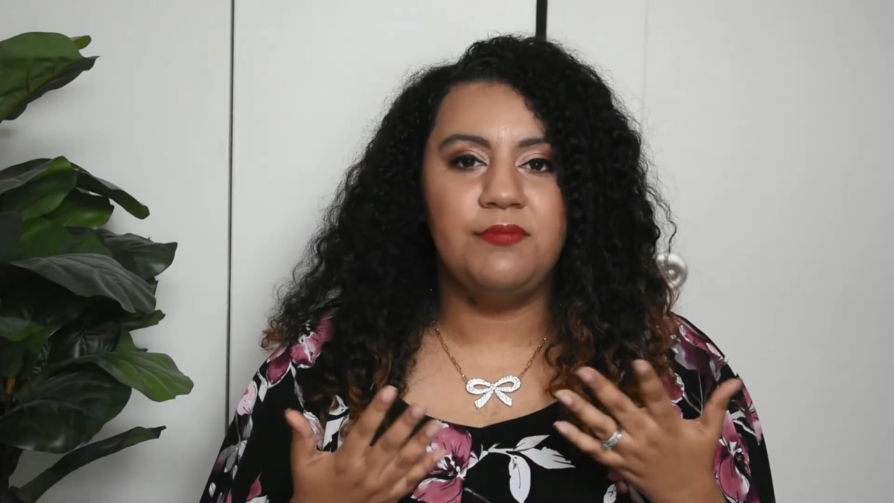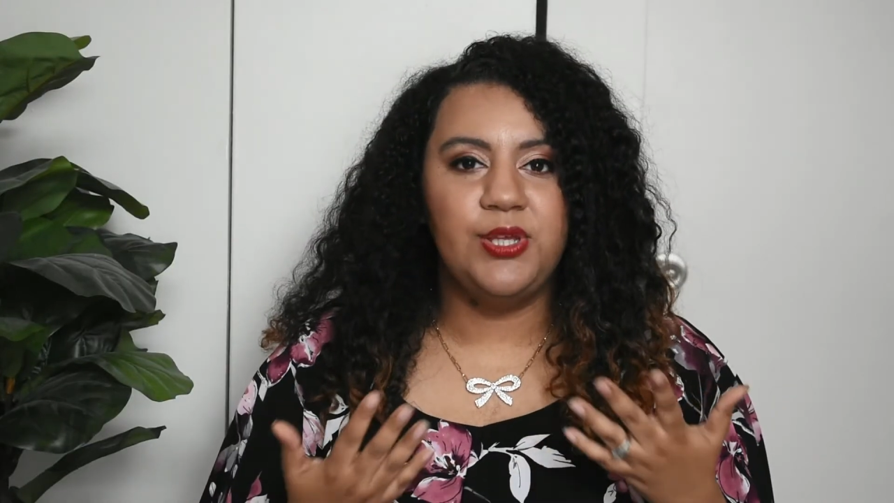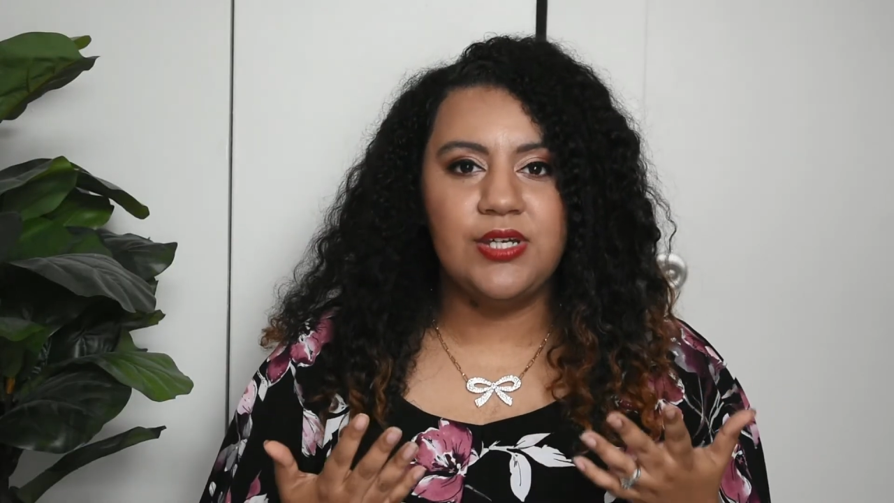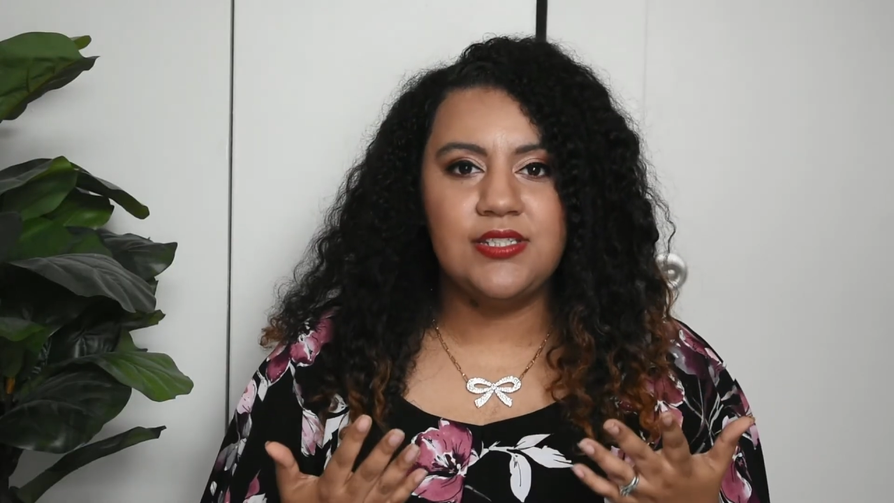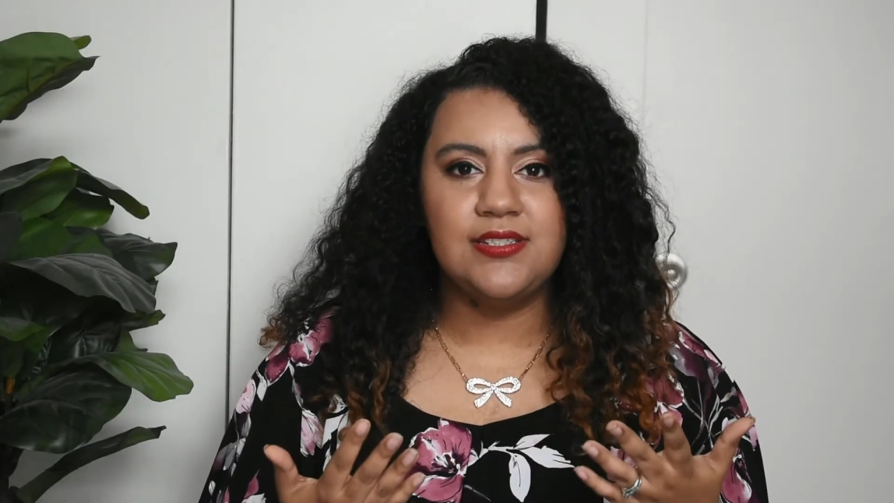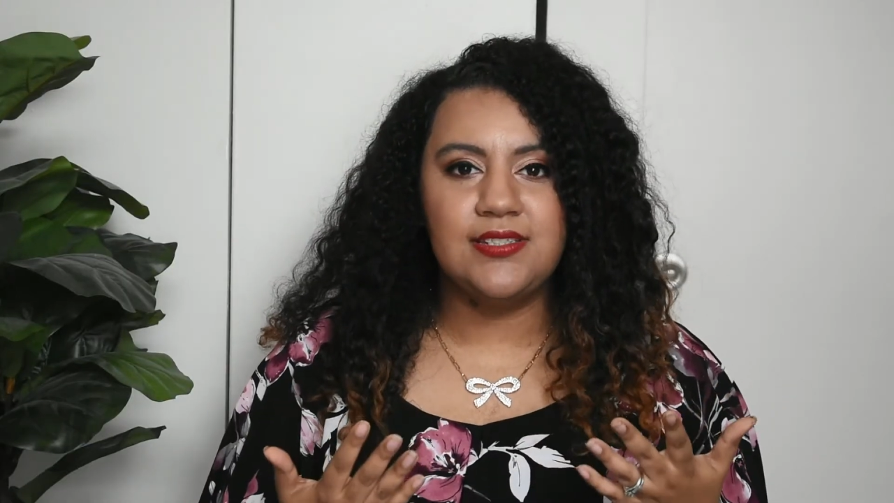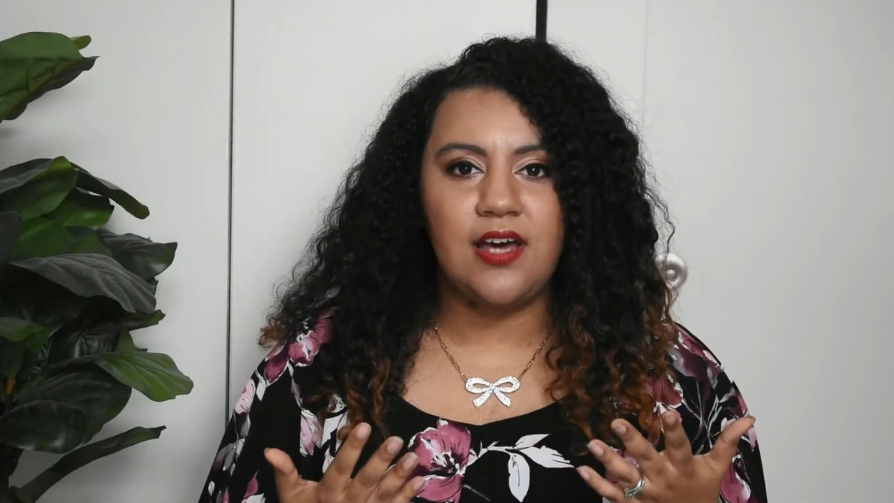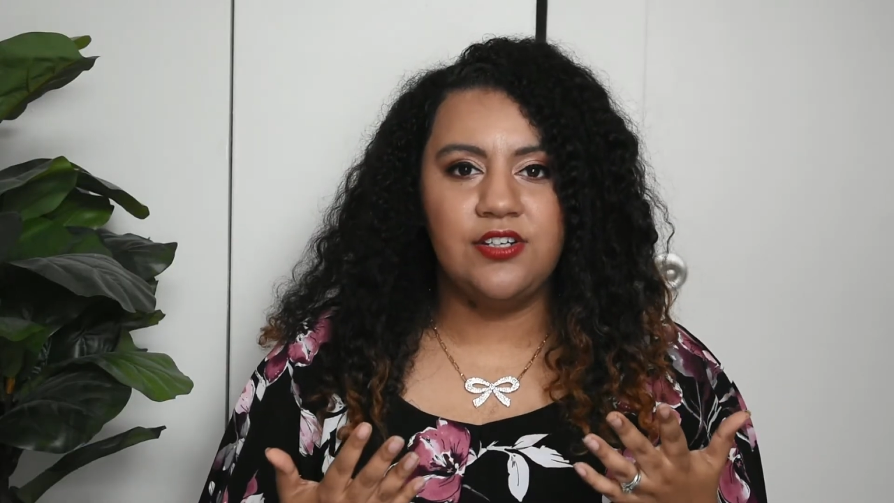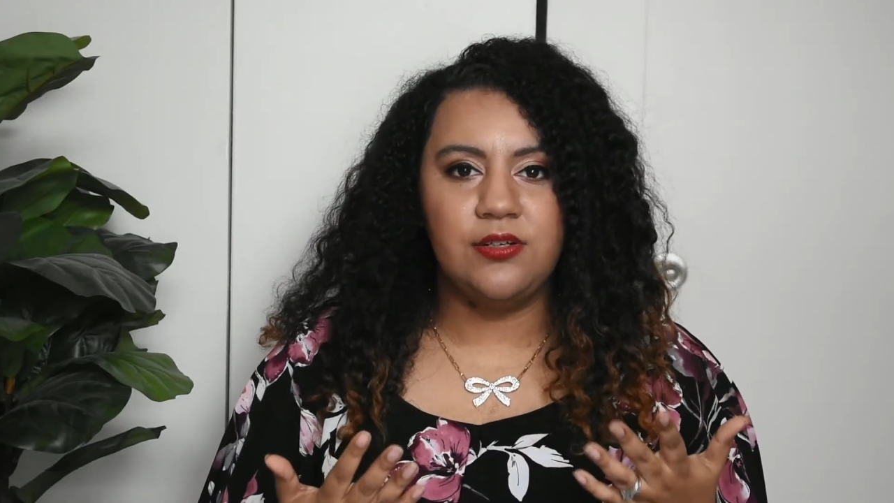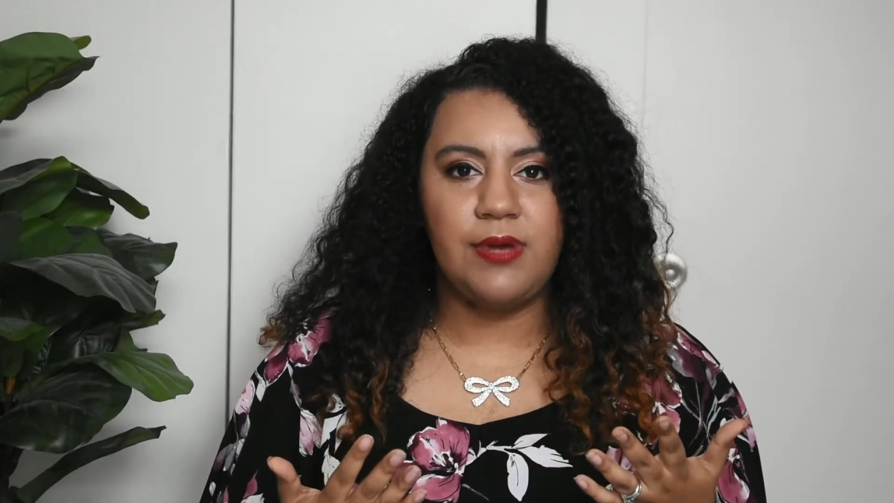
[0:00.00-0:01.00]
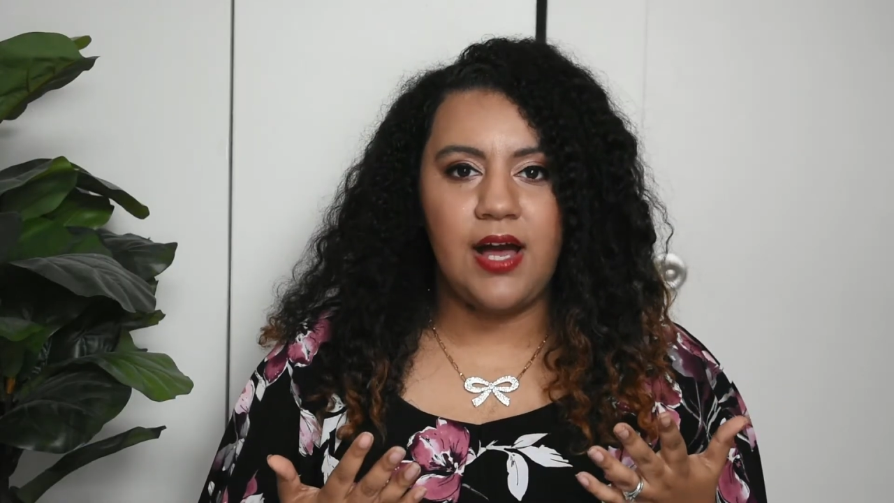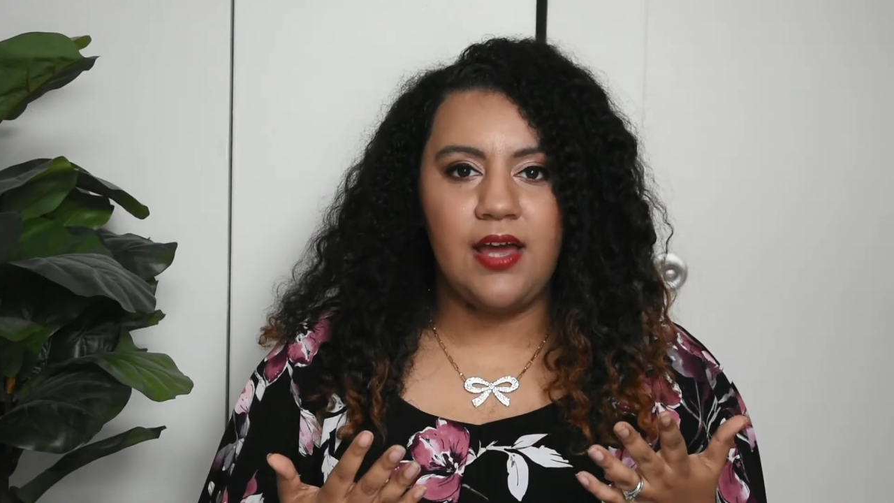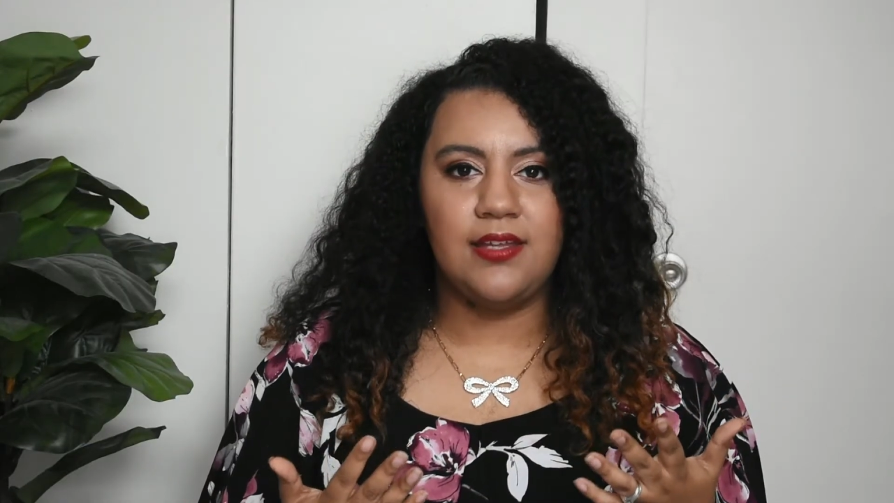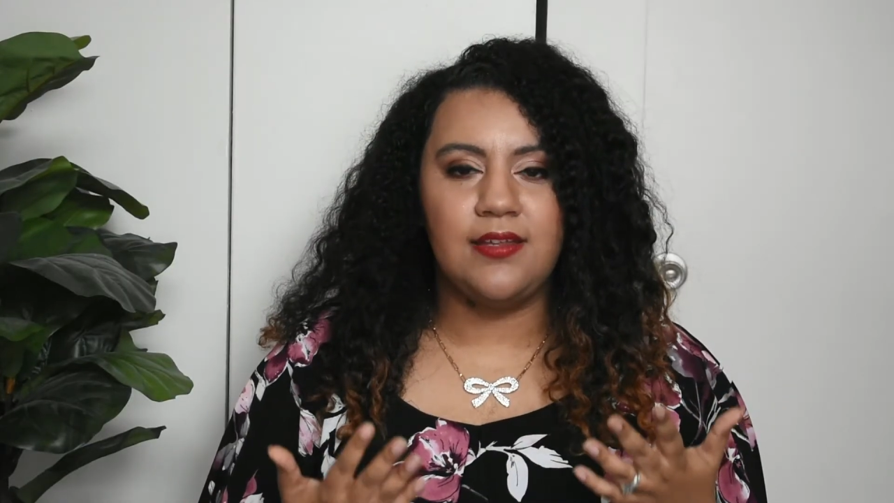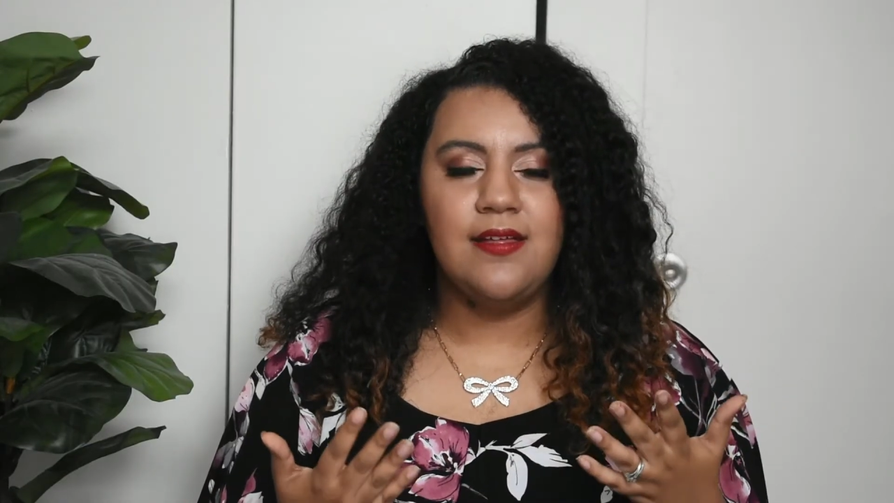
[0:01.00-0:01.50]
mucus inside of your
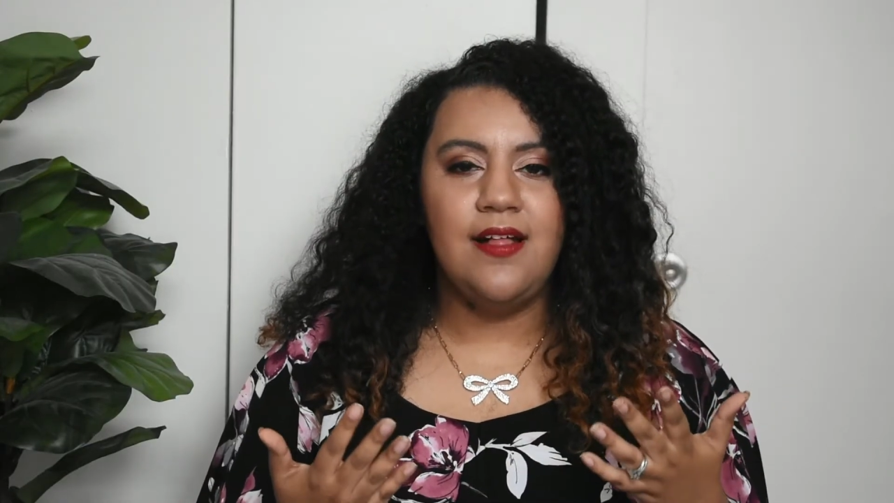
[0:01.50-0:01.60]
body